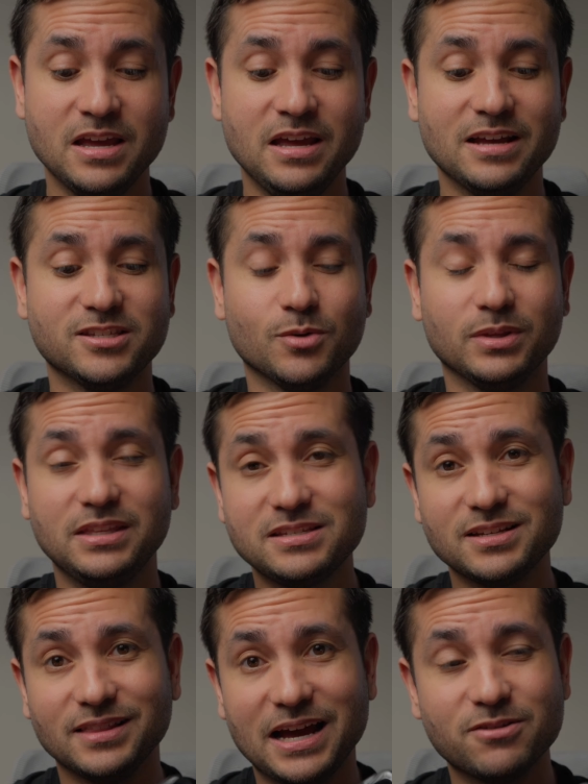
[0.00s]
And so what this
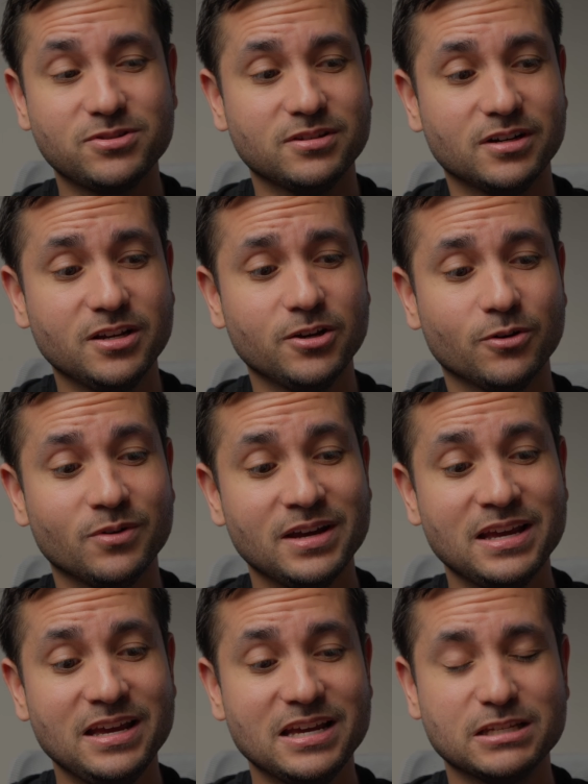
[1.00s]
allows you to do
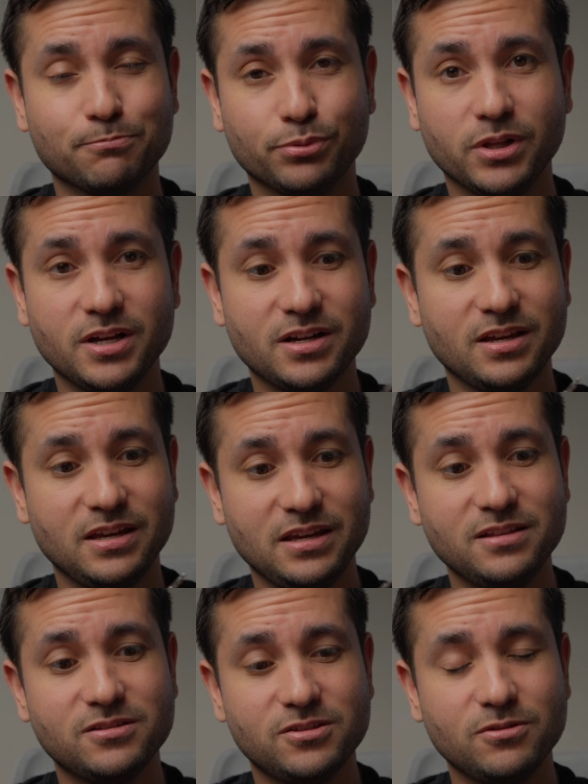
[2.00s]
is plug
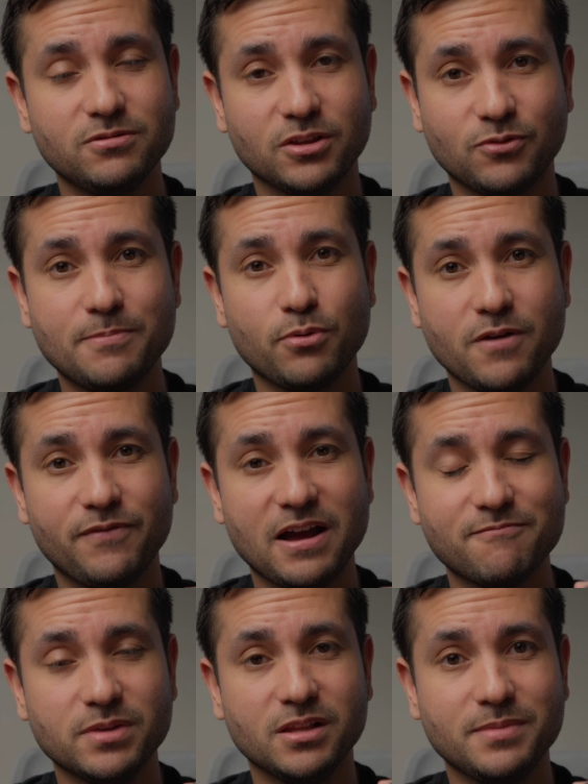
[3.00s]
into the
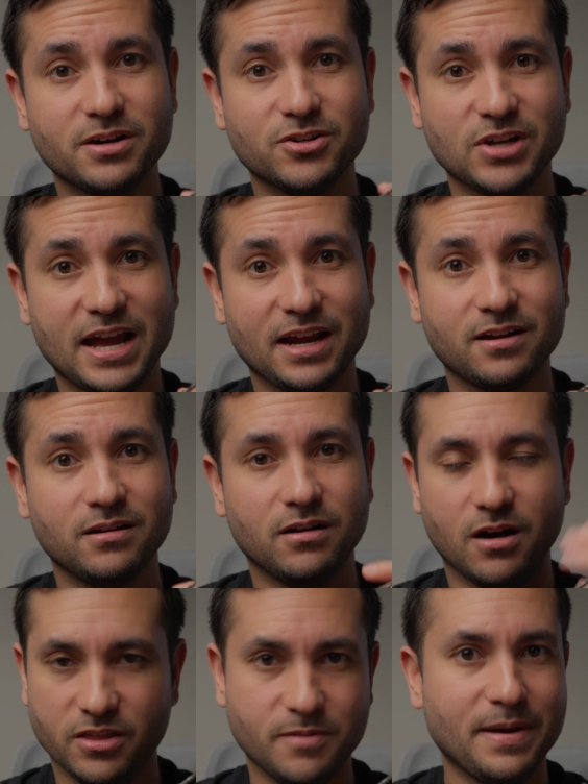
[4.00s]
3.5 millimeter jack
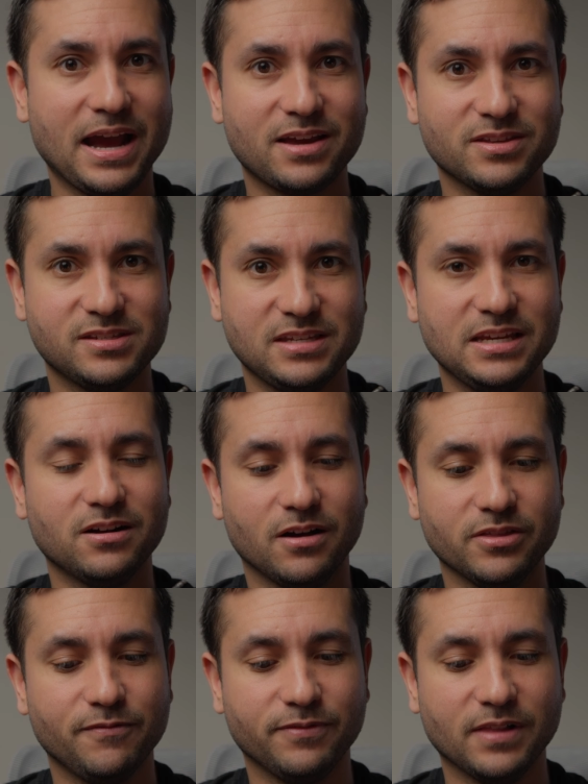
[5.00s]
on the back of the seat
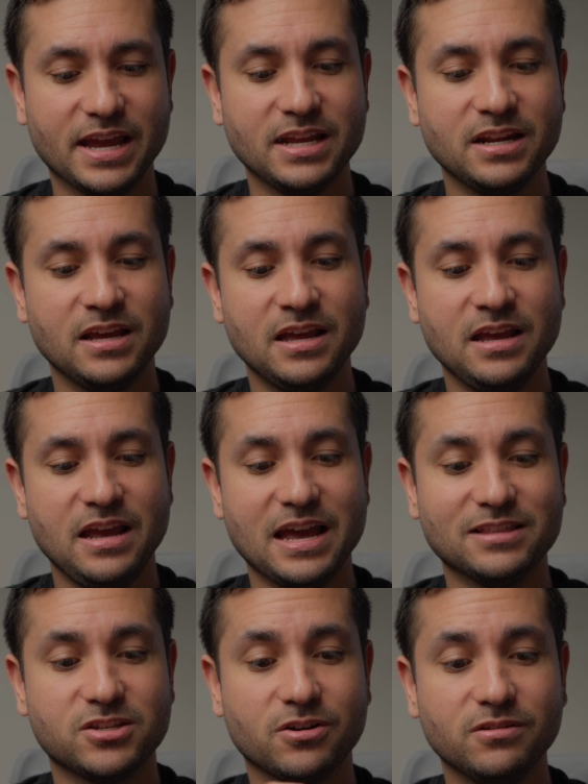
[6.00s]
on the flight
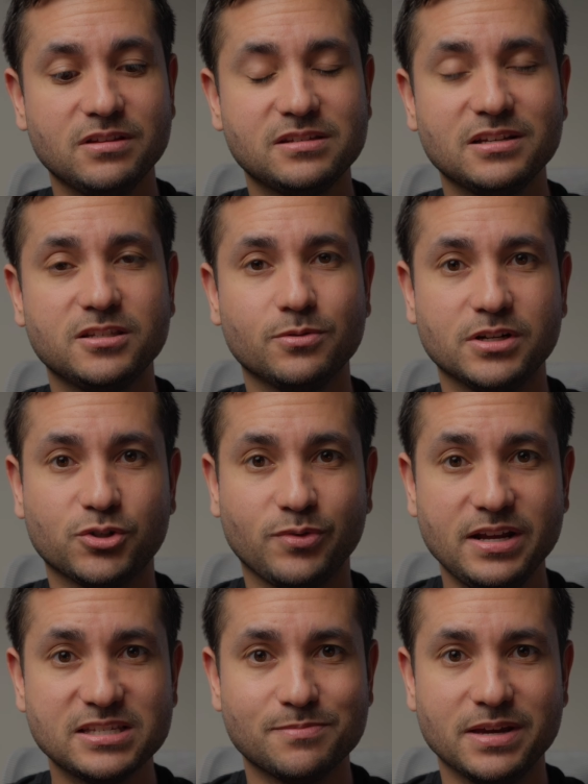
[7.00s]
and turn this into a
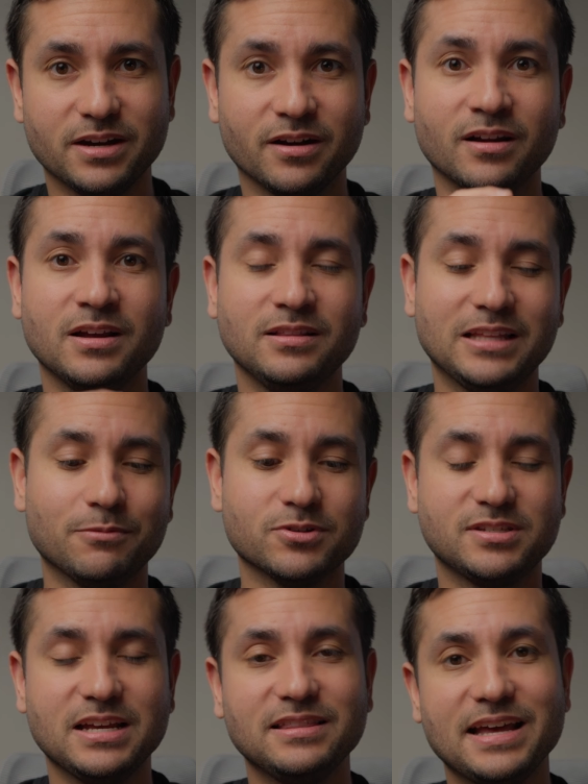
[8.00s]
transmitter that will
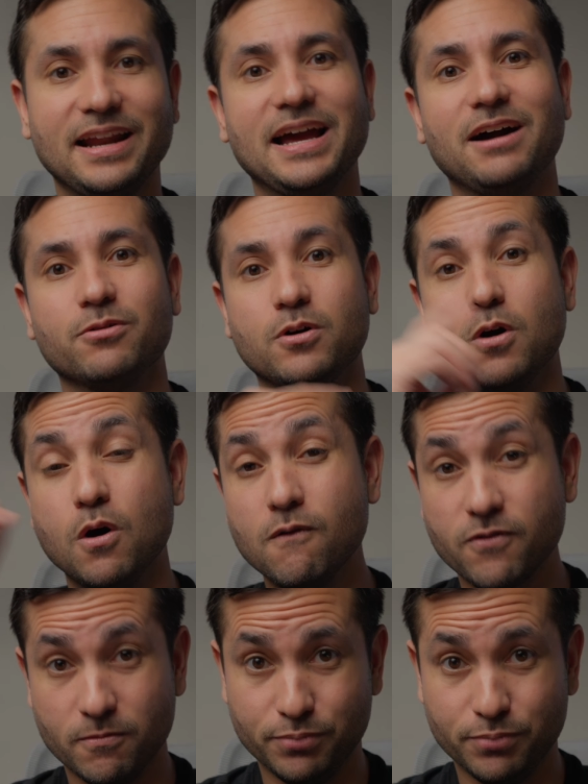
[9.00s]
send that out over